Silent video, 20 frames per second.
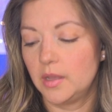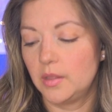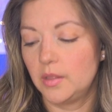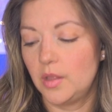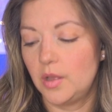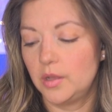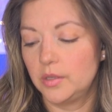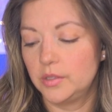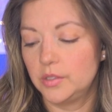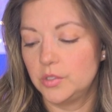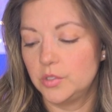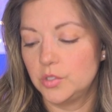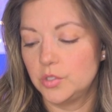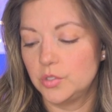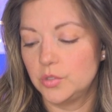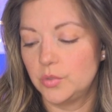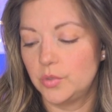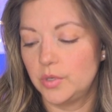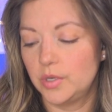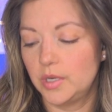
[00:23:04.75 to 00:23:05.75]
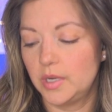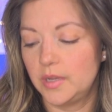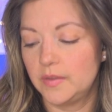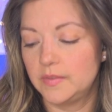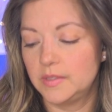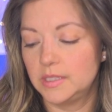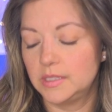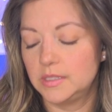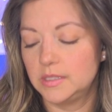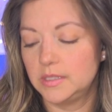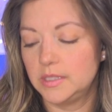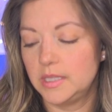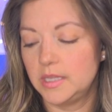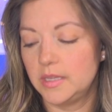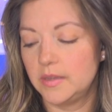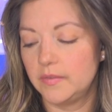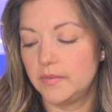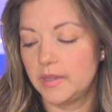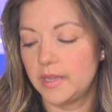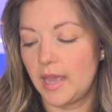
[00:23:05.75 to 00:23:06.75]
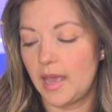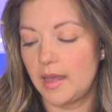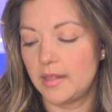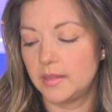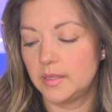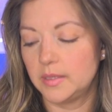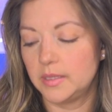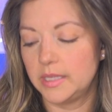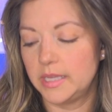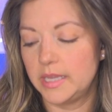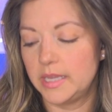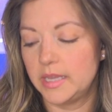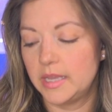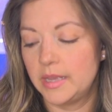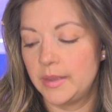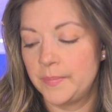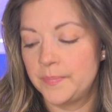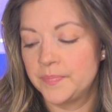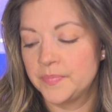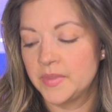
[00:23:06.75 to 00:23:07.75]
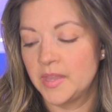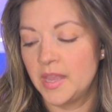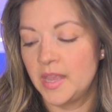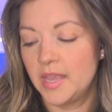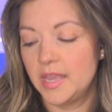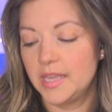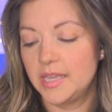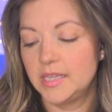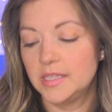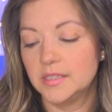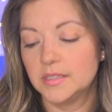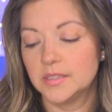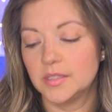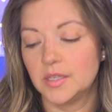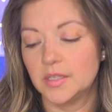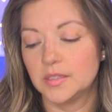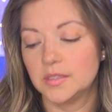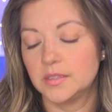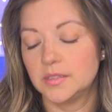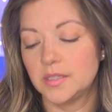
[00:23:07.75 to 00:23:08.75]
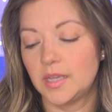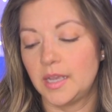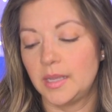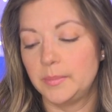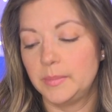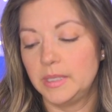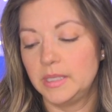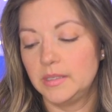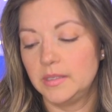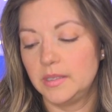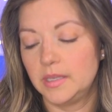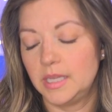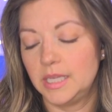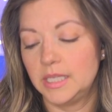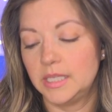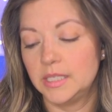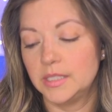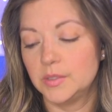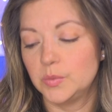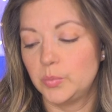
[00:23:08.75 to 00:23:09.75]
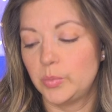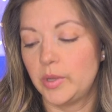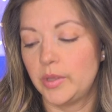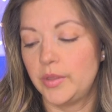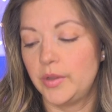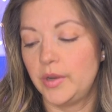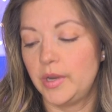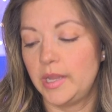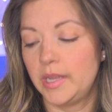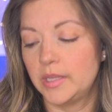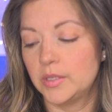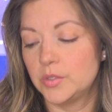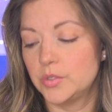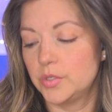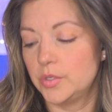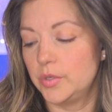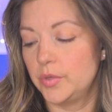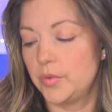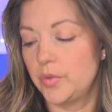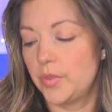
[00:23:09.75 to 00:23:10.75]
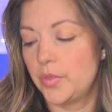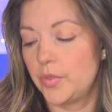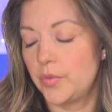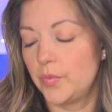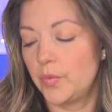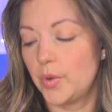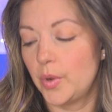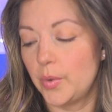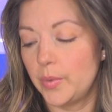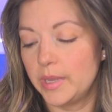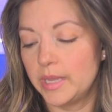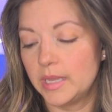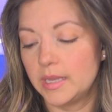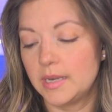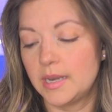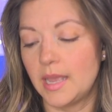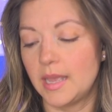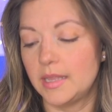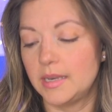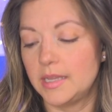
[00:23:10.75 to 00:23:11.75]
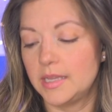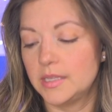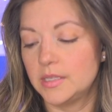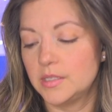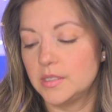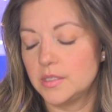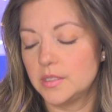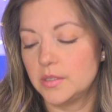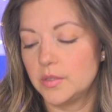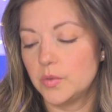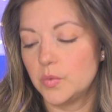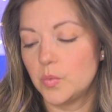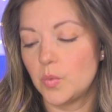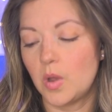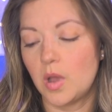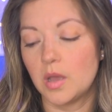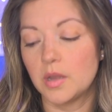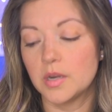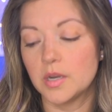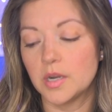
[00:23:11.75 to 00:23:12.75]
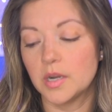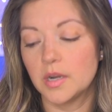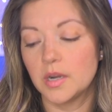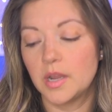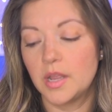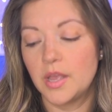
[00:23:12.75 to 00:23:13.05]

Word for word: along the shore of the Sea of Galilee, he saw Simon and his brother Andrew throwing a net into the water,